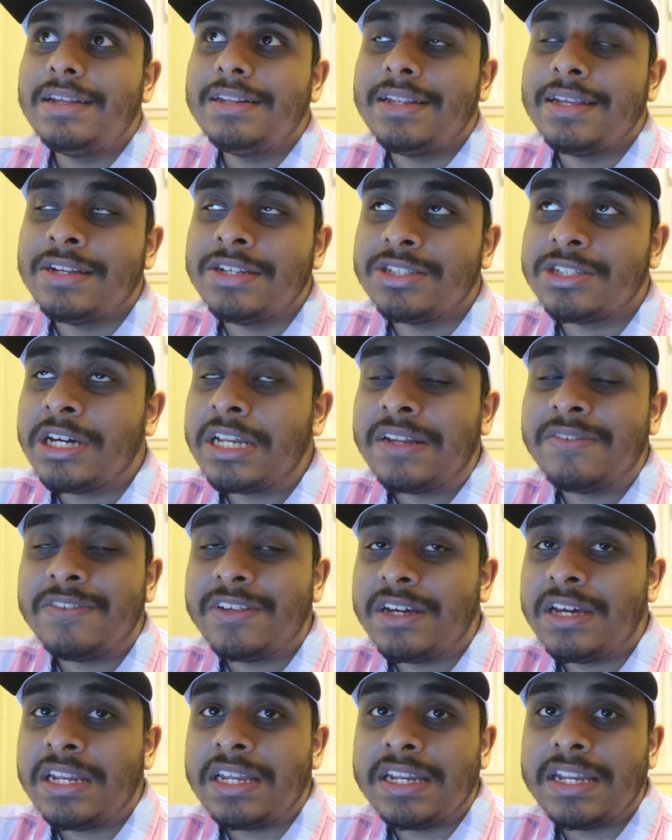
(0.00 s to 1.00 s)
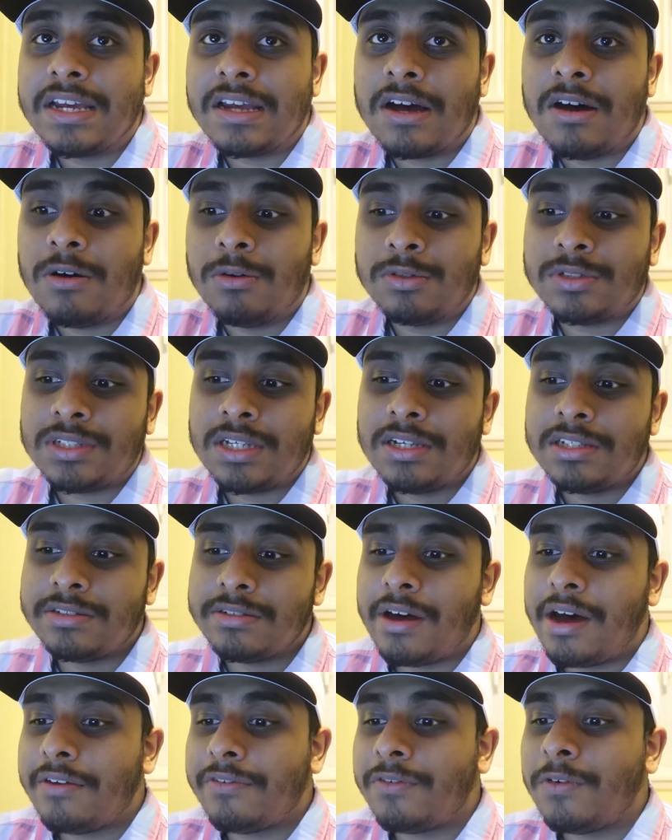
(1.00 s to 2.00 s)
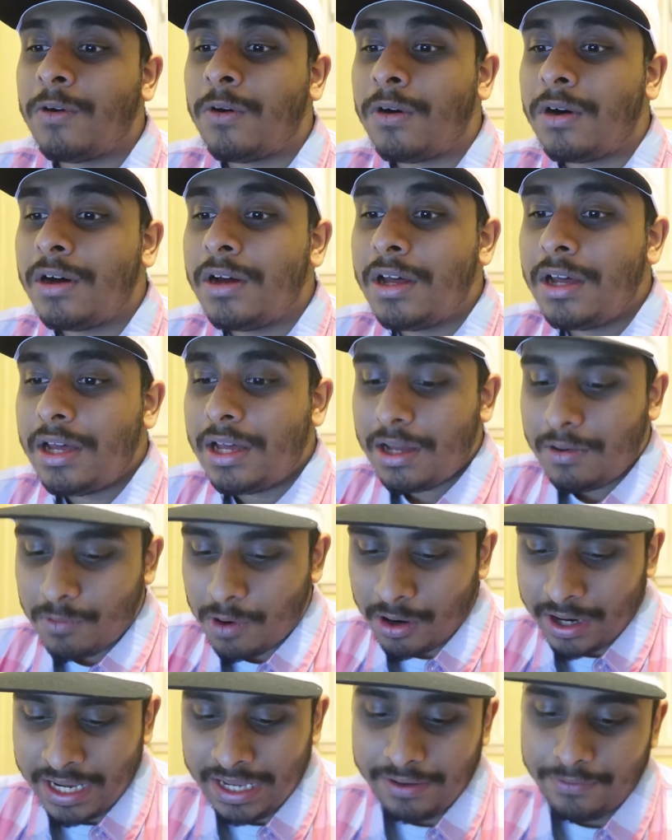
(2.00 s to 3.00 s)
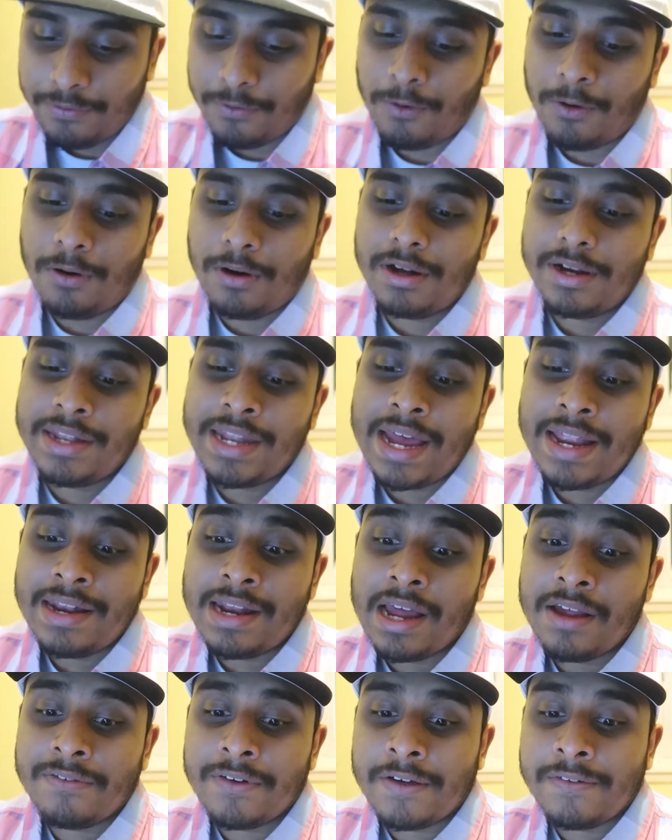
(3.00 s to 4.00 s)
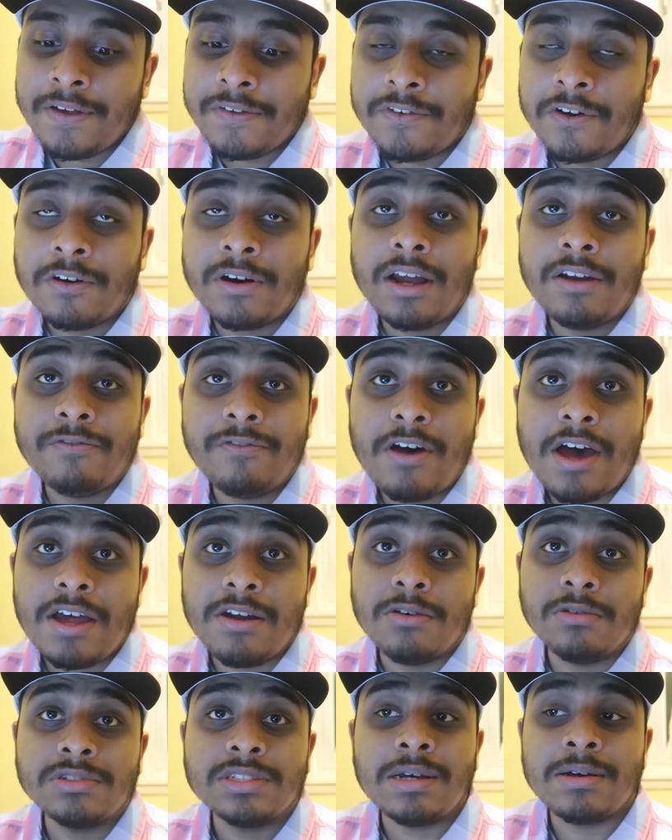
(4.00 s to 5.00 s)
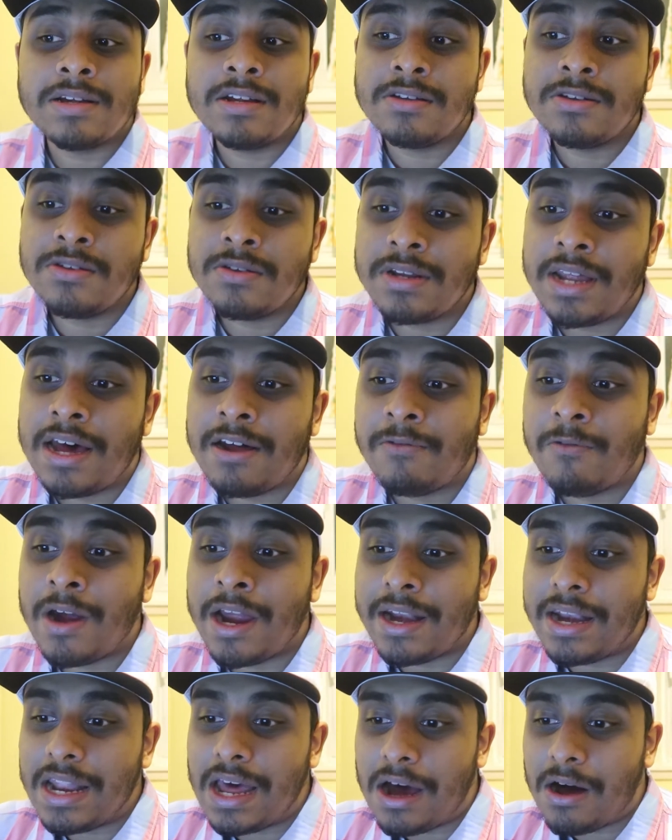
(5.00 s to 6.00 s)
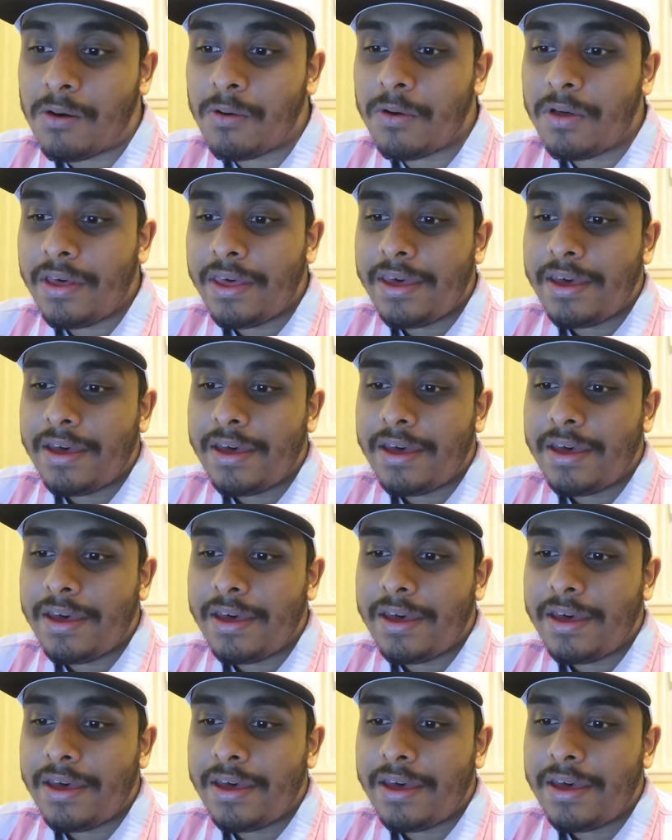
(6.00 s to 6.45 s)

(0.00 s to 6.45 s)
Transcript: they didn't show any of their goals. So I thought, well, he thought 995 AFL Grand Final, so I'm going to do that right now.